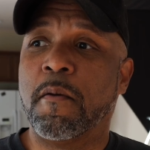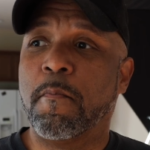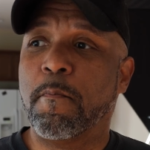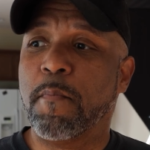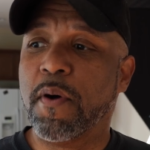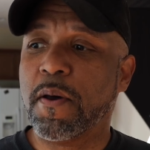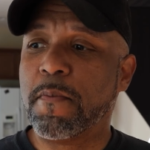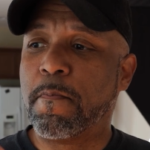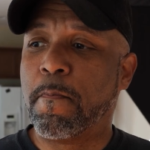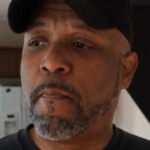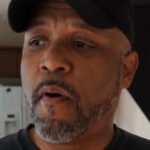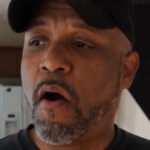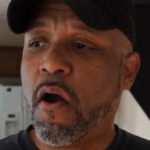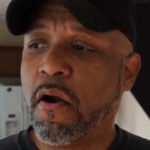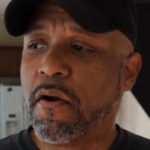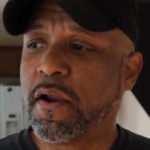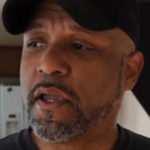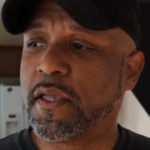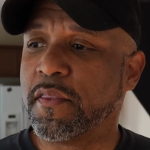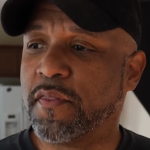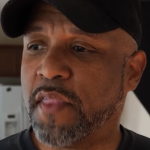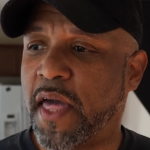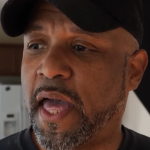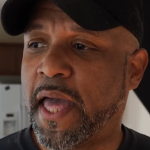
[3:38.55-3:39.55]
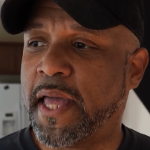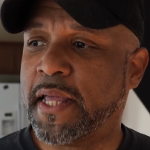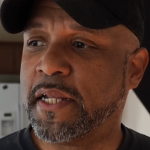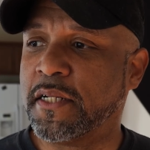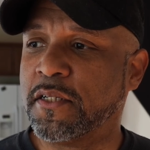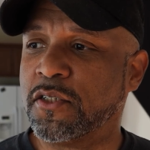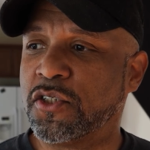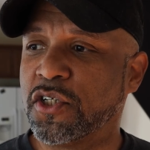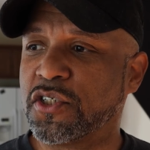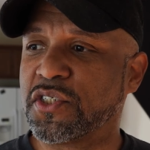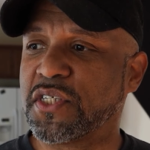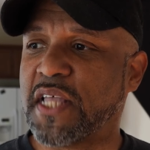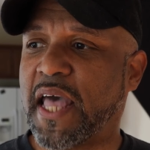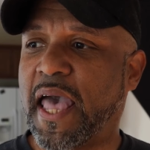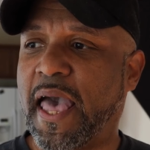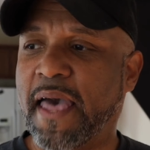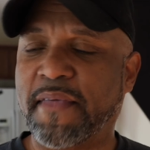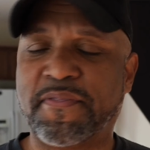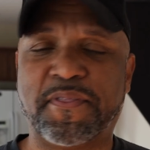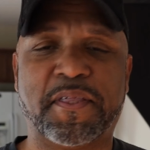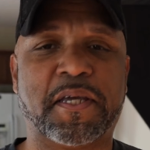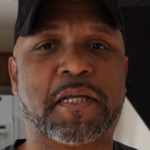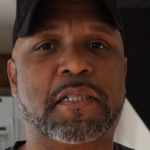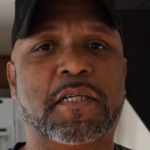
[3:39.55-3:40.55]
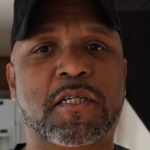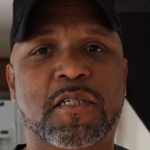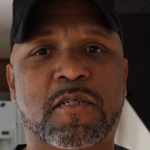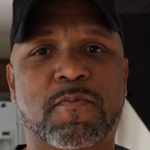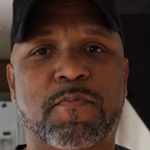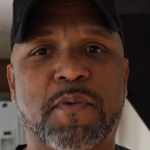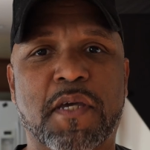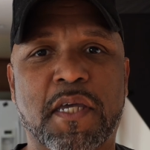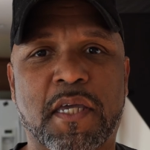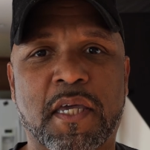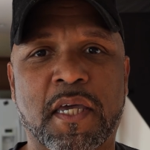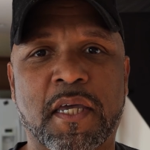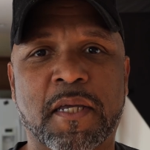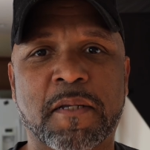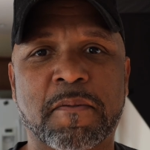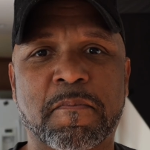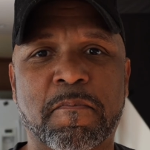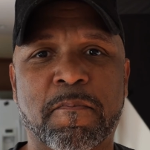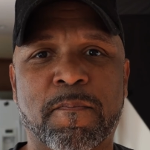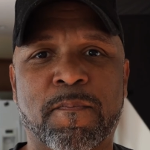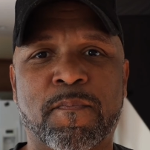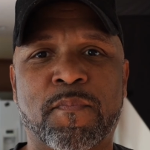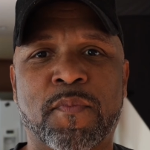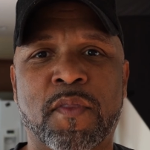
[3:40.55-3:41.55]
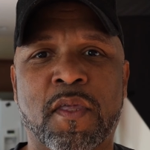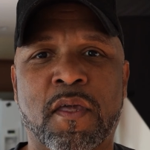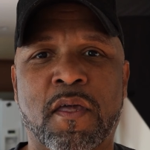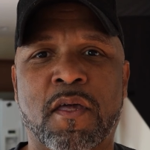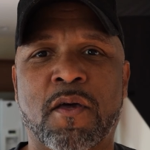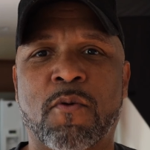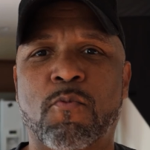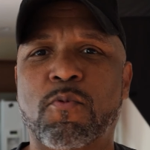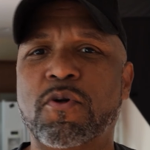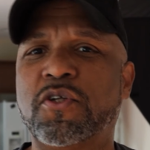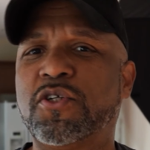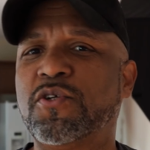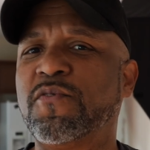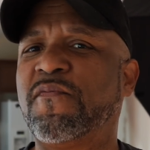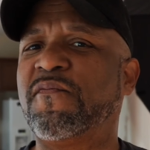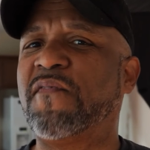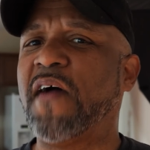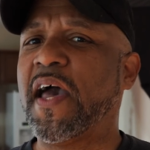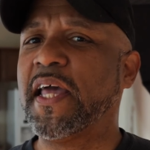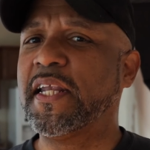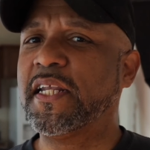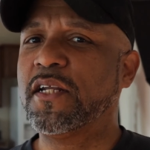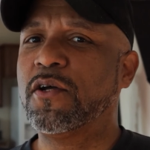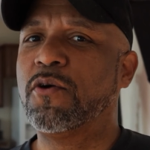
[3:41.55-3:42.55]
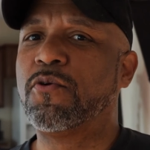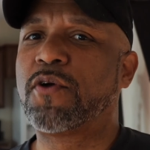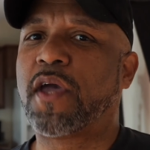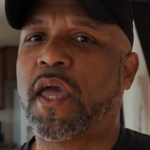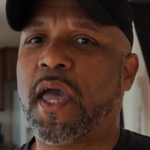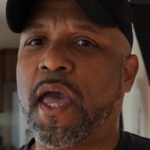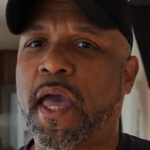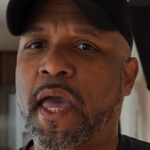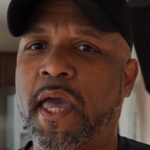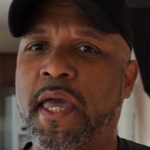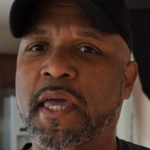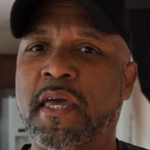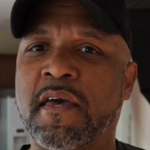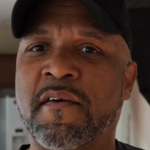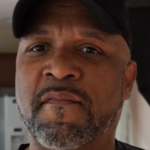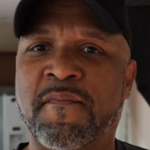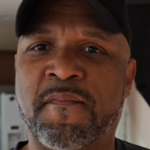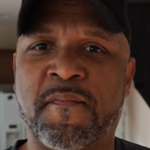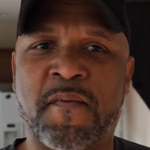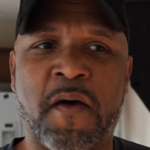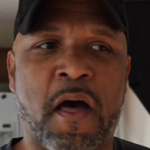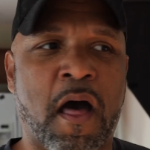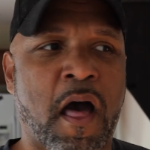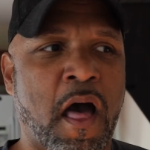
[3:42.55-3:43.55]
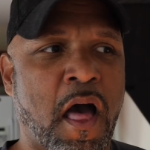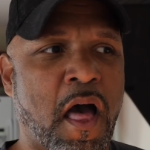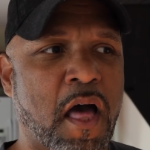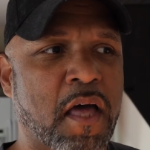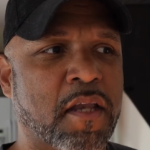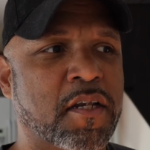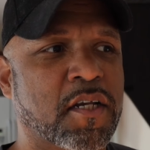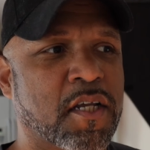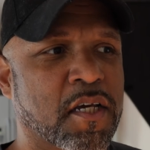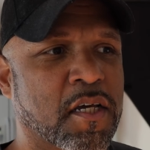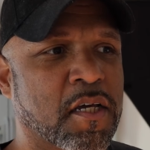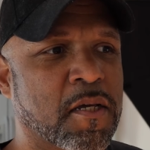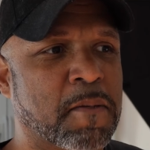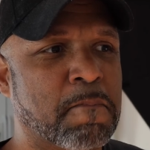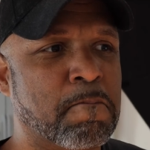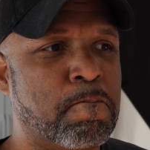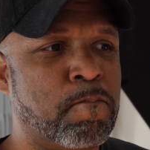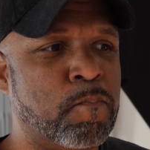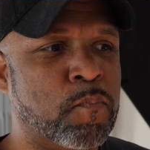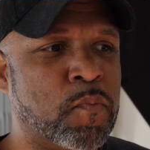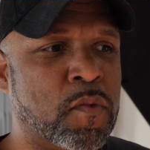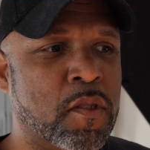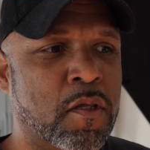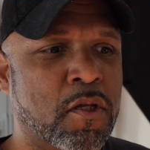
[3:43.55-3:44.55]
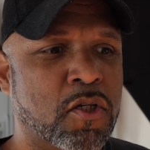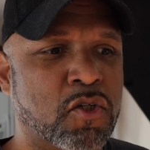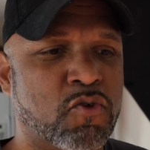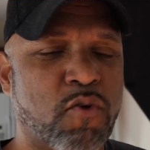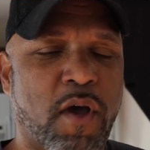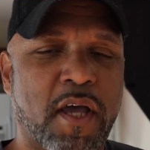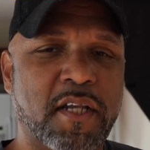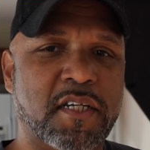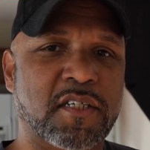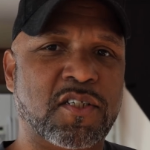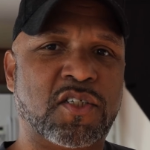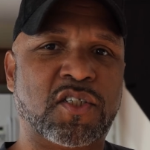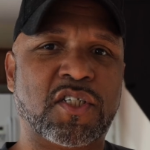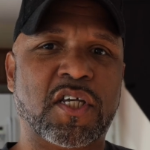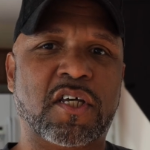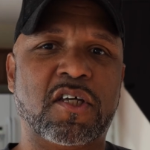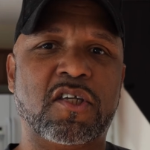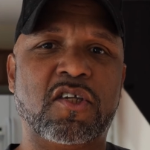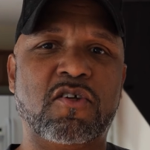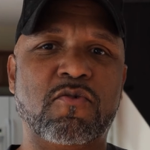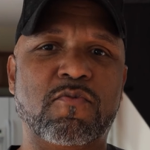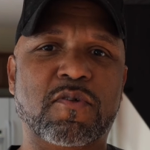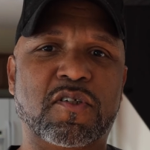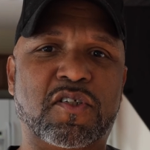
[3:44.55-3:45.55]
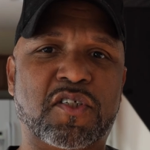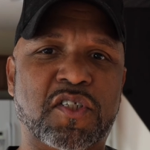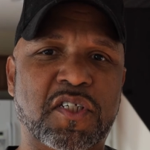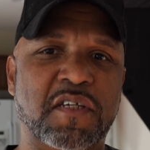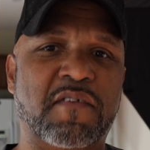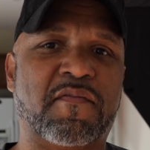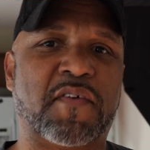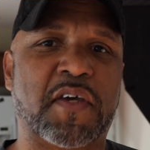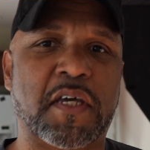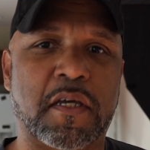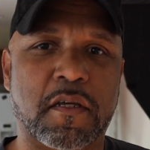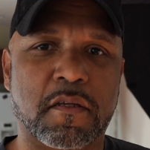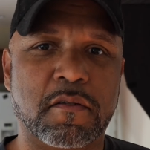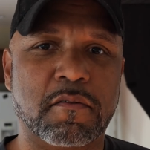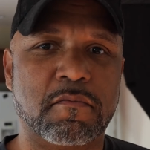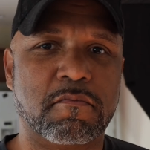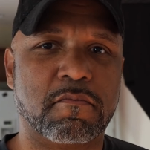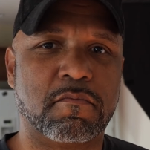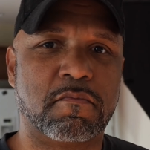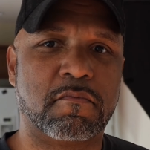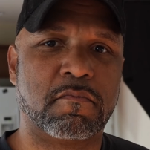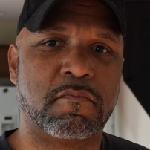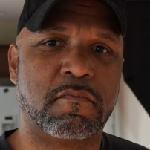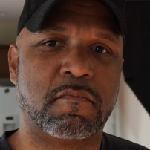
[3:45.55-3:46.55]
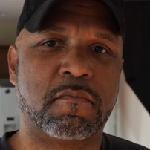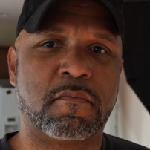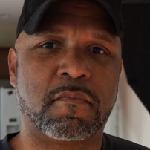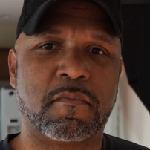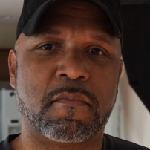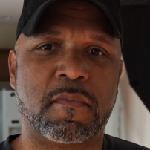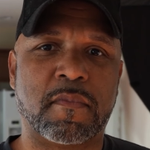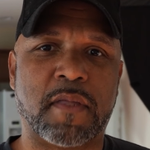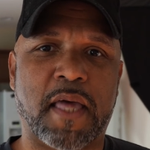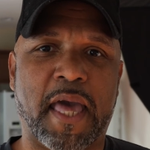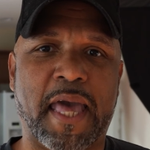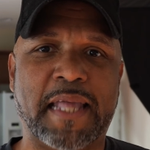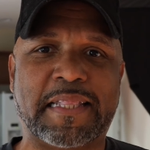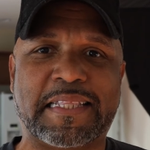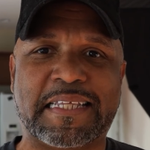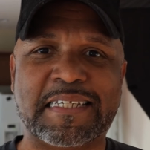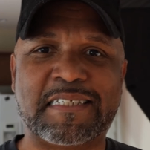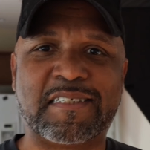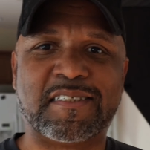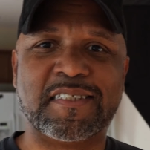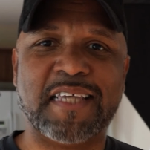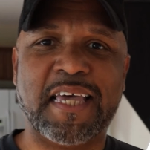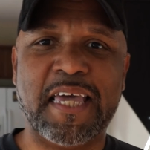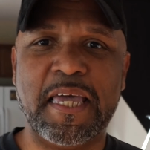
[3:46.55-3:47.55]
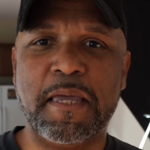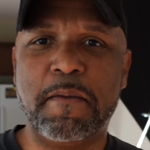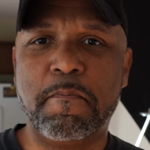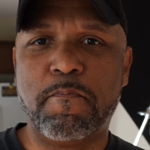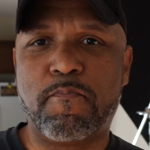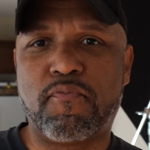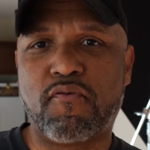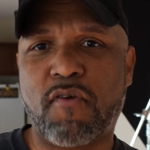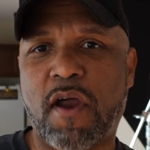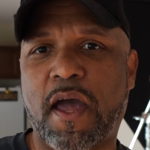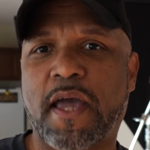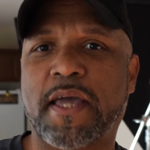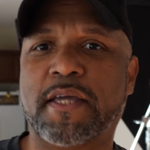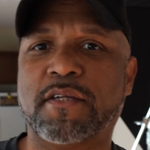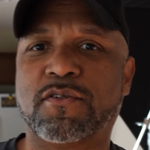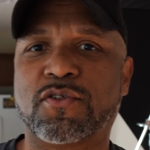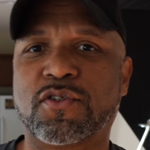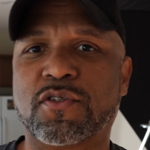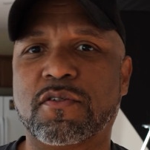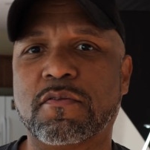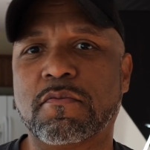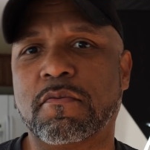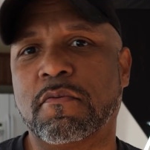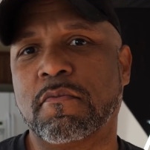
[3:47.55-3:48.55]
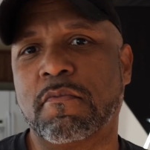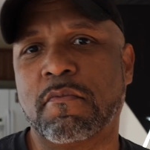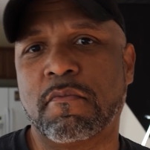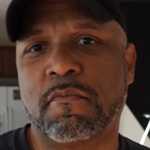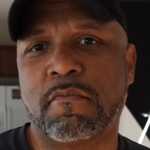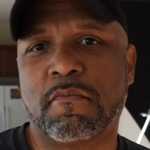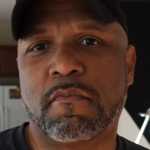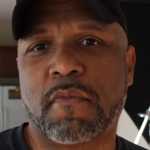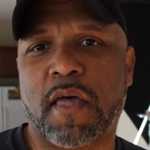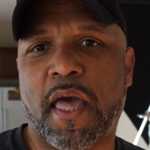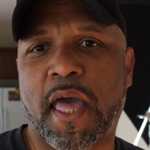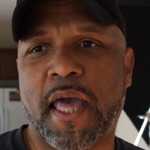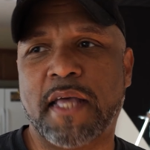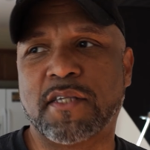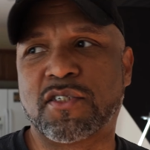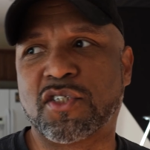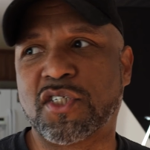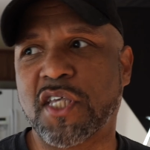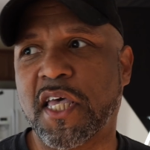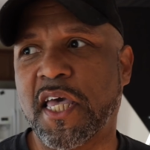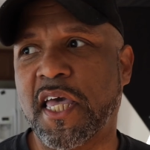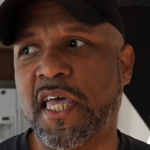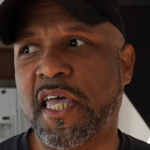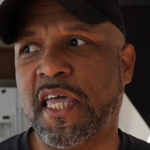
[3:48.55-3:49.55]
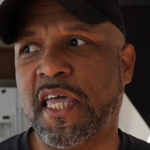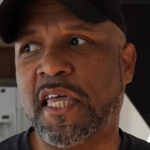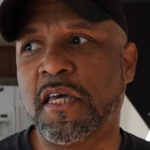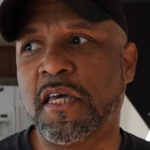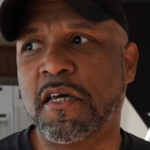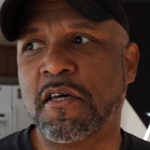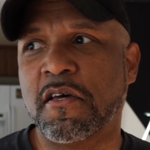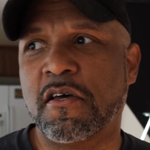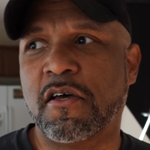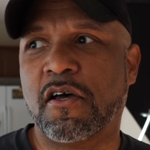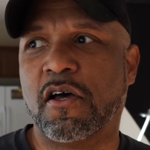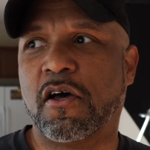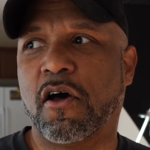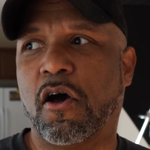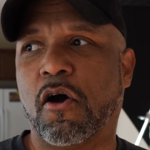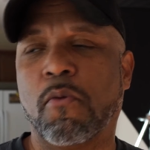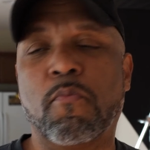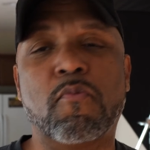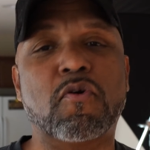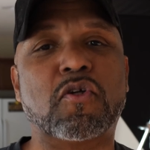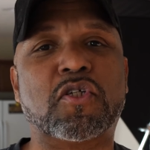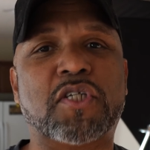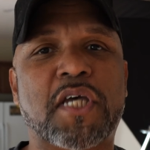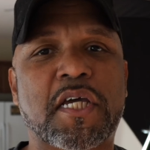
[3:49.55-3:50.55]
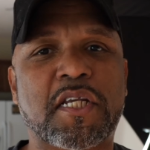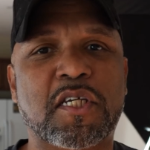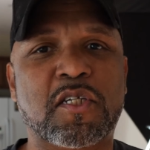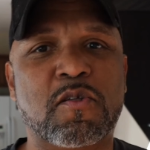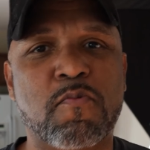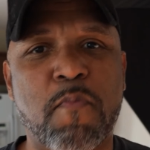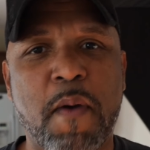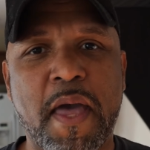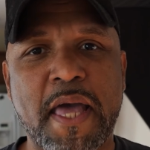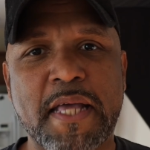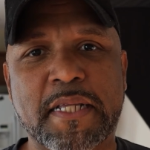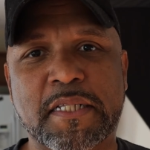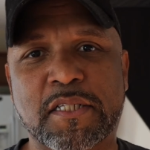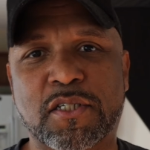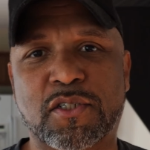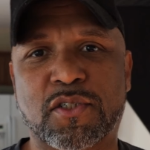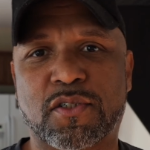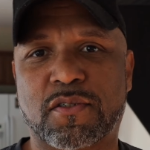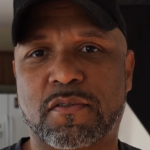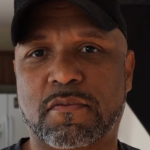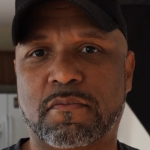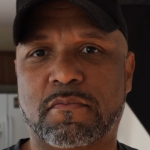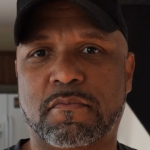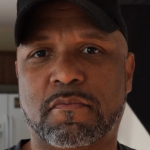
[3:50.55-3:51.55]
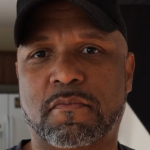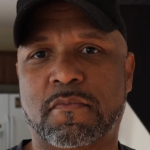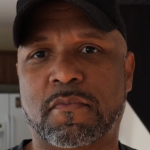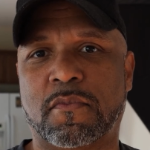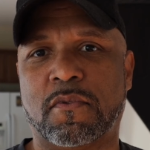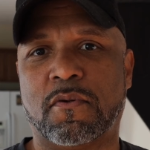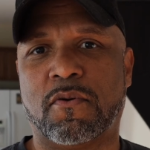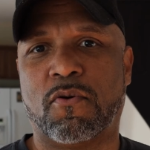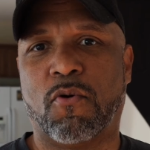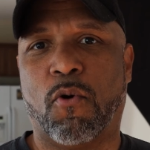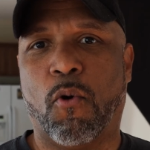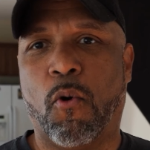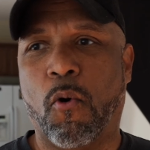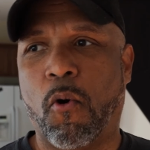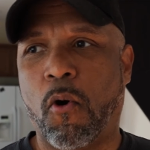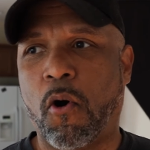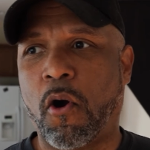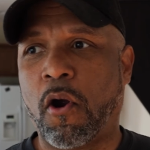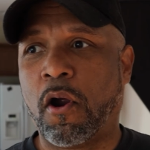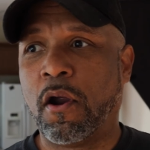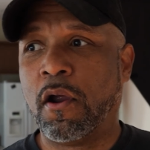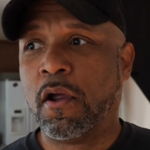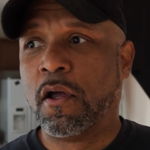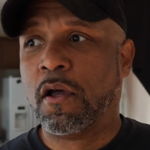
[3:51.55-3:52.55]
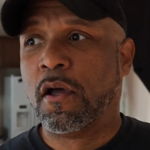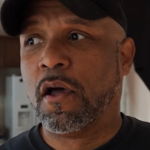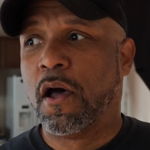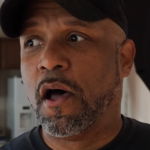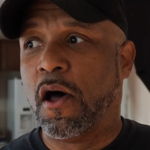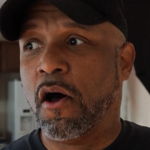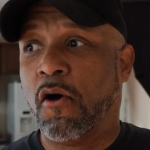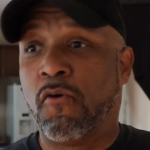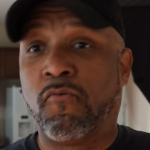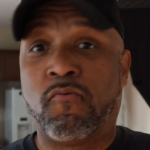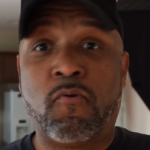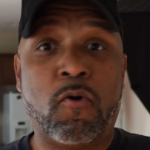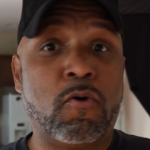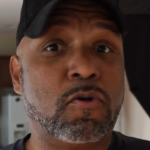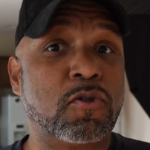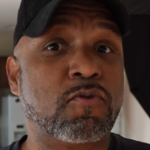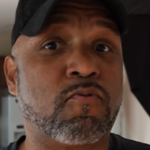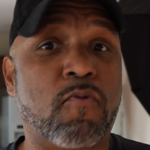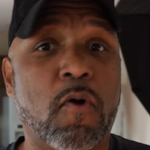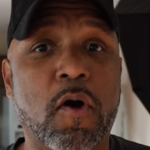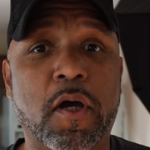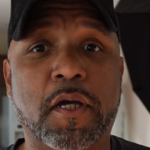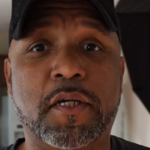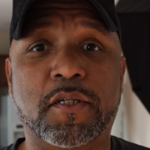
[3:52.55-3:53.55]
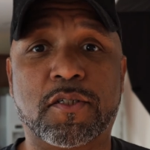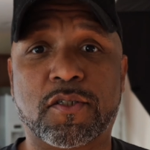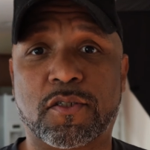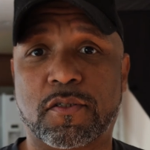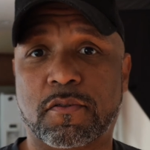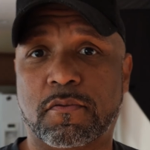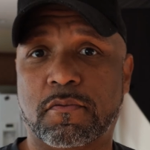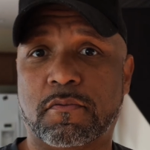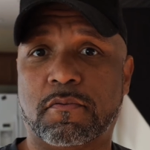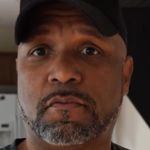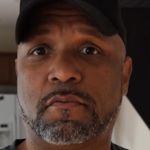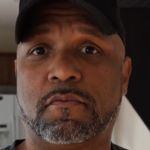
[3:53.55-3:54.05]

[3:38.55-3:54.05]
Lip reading: But barring that, just ethically speaking, would you find it okay if Honda tried to sell you a Civic at the same price as, say, a Mercedes-Benz or a Rolls-Royce?